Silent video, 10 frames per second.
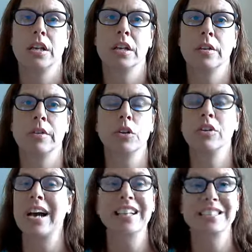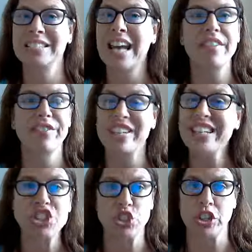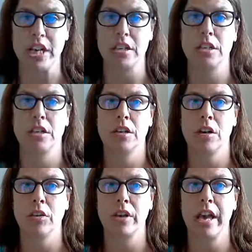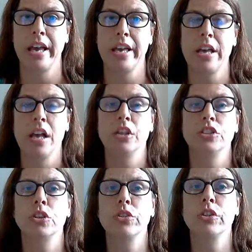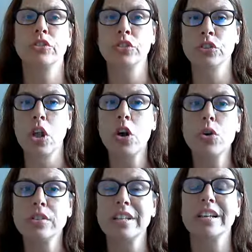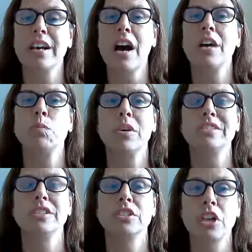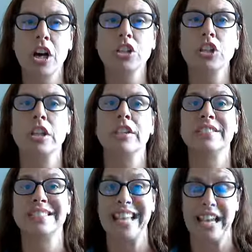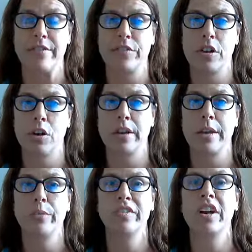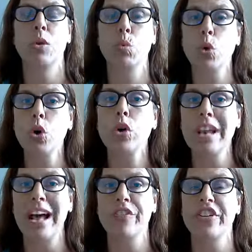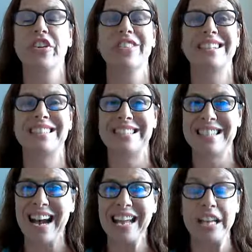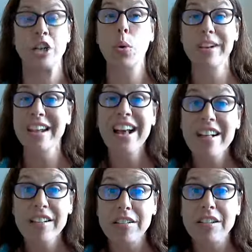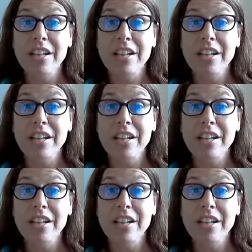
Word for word: You know, God's not finished yet. Okay? So there's those that God wants to touch and save. Okay? We've got a world out there that's dying, going to hell.